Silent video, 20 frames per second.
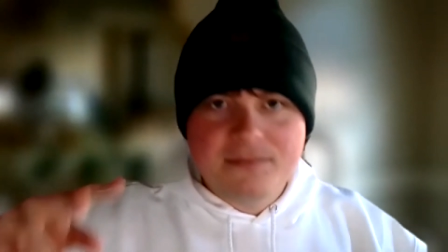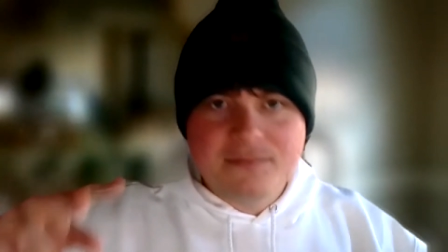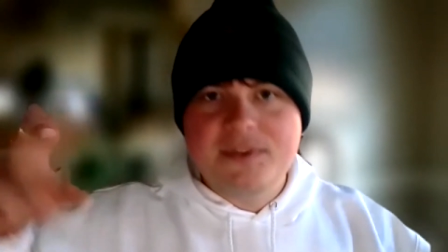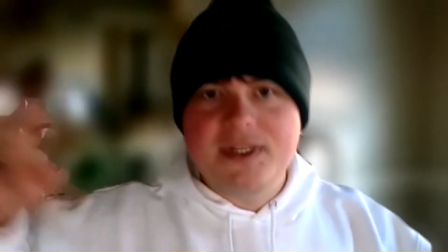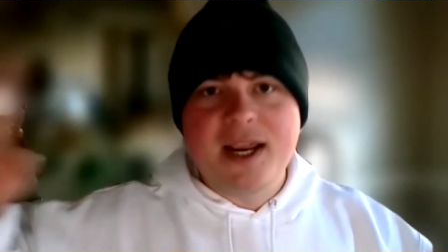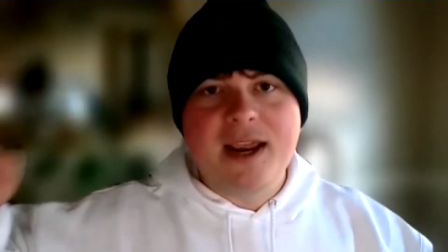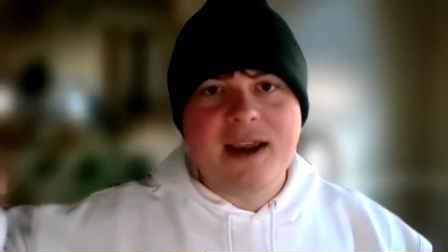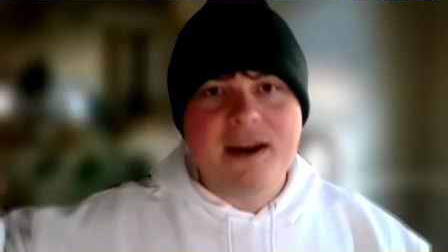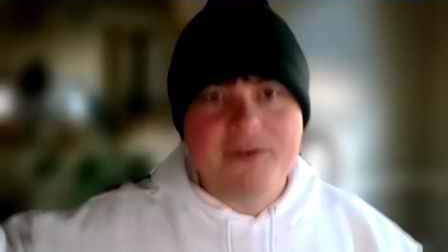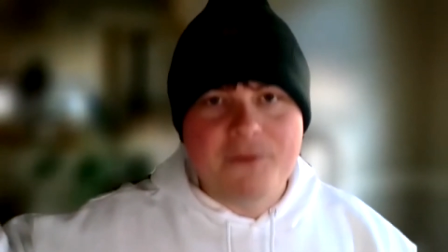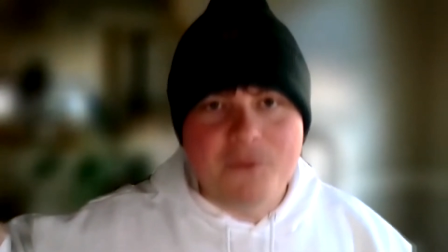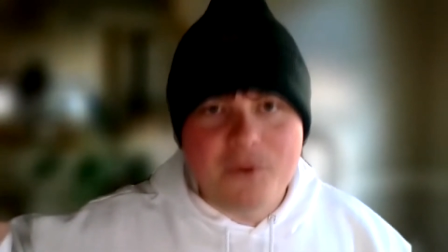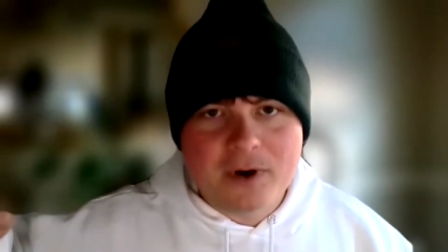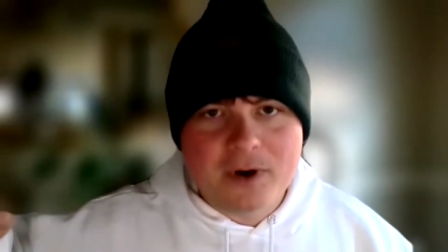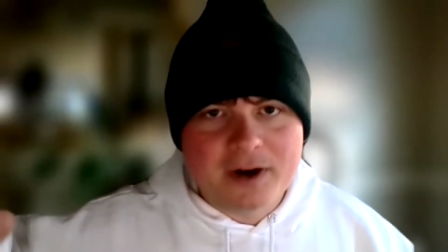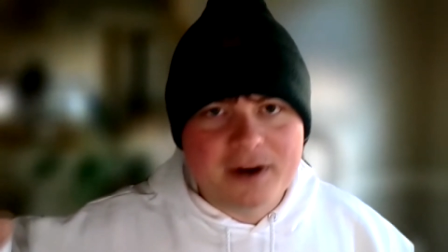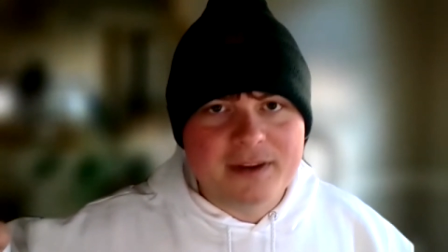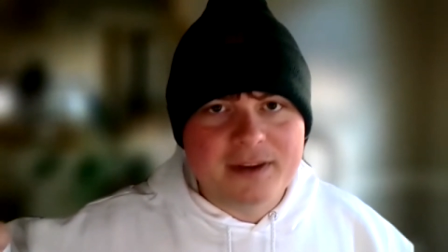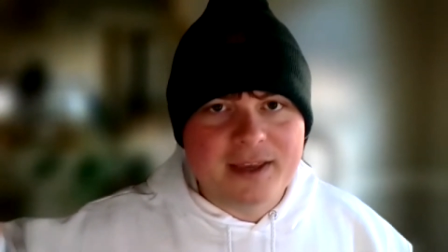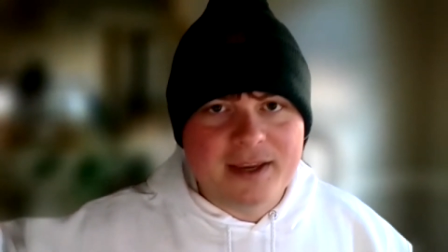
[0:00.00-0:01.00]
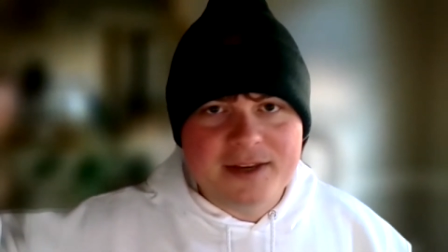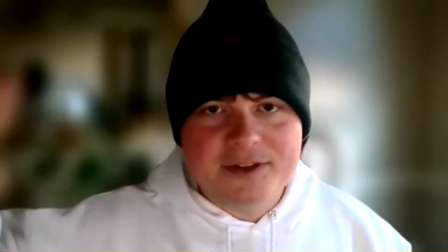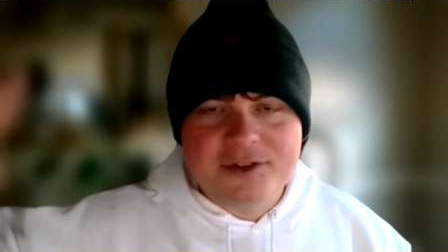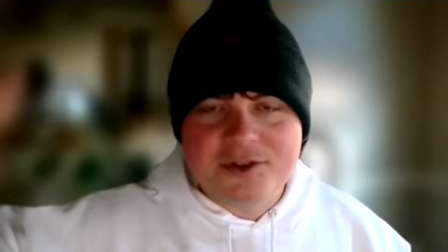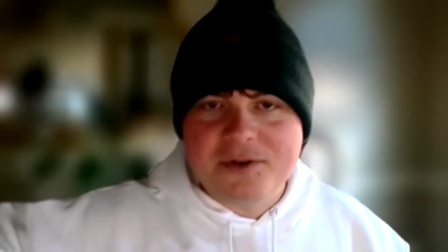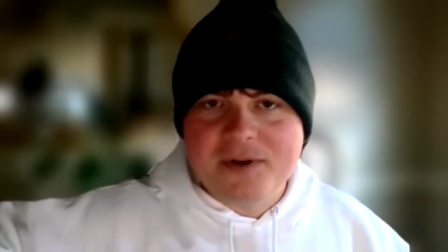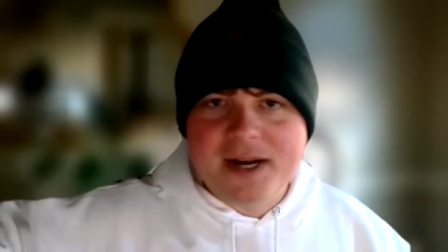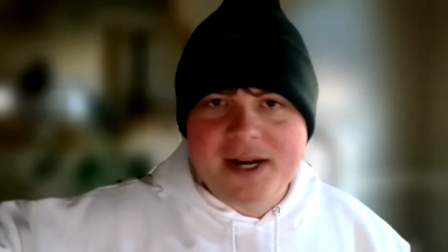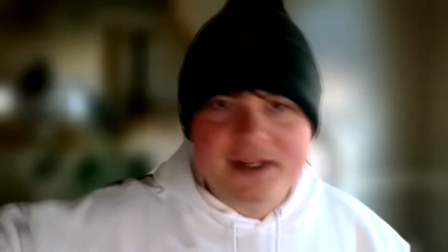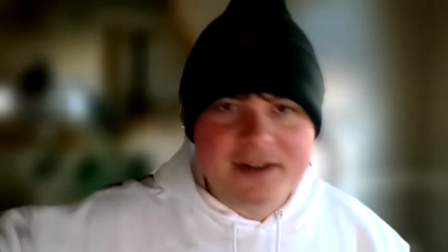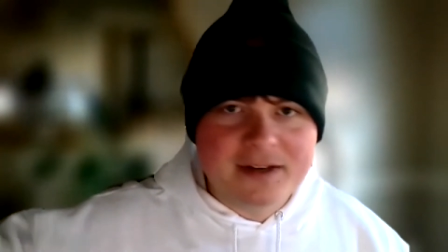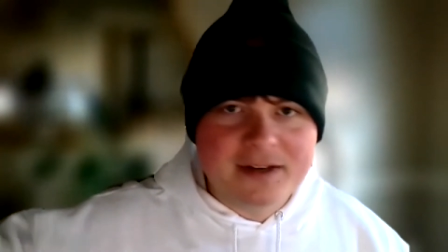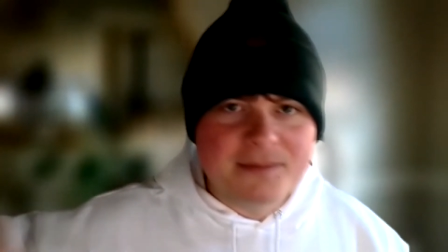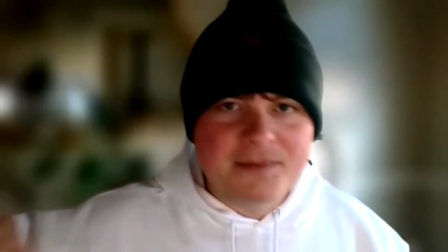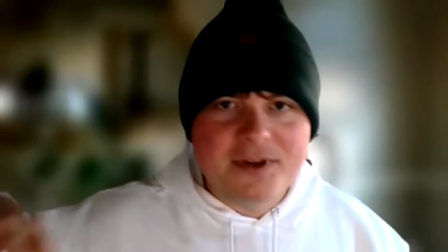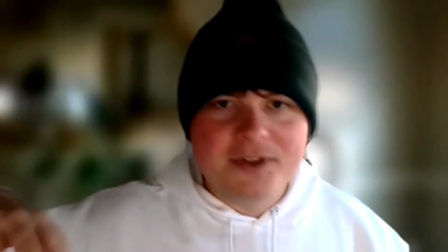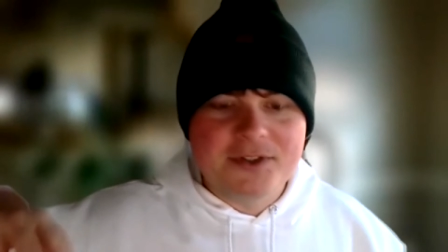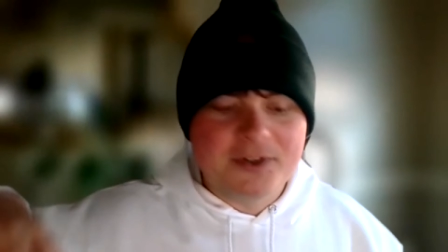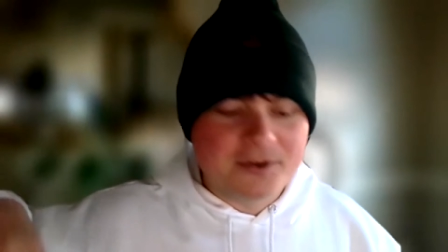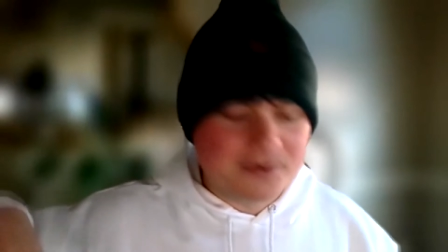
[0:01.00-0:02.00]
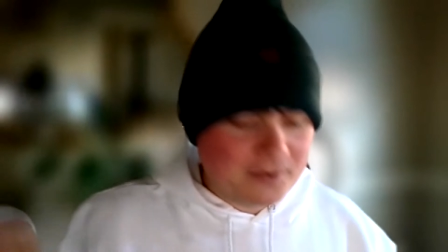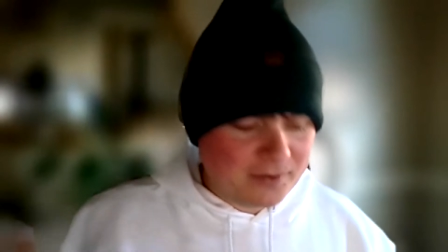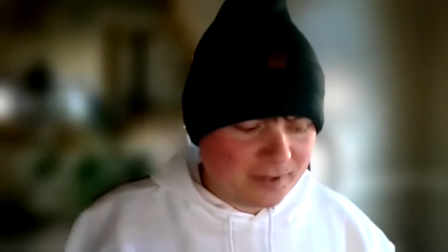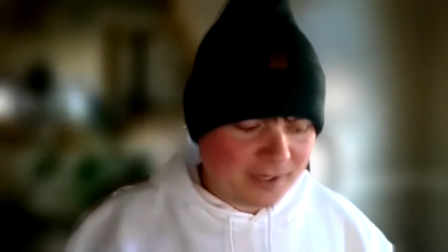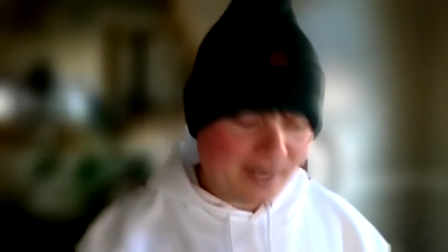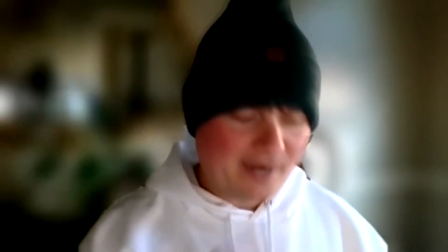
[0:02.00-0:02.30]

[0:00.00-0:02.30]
day of work that he's directing a musical,